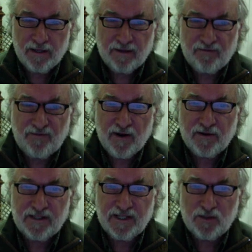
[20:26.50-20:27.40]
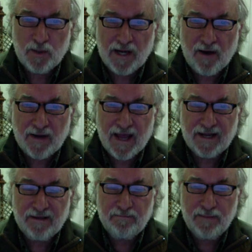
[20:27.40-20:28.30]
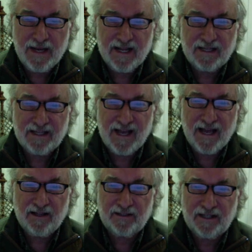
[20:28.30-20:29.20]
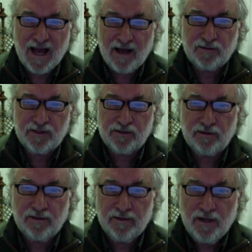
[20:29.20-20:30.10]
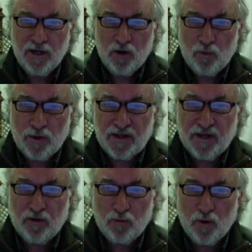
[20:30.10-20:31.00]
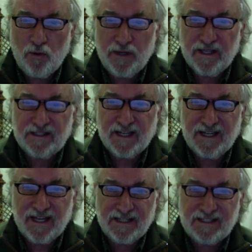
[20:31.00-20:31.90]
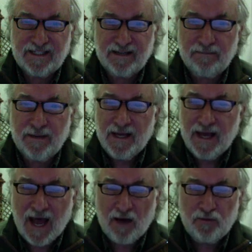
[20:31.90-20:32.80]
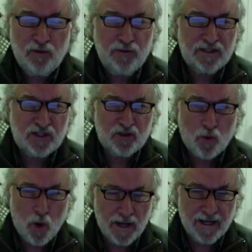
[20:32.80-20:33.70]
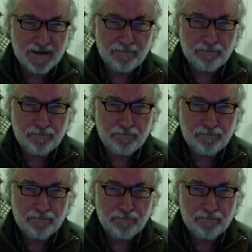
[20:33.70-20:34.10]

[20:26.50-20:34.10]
The Pharisees went out and immediately held counsel with the Herodians against him, how to destroy him.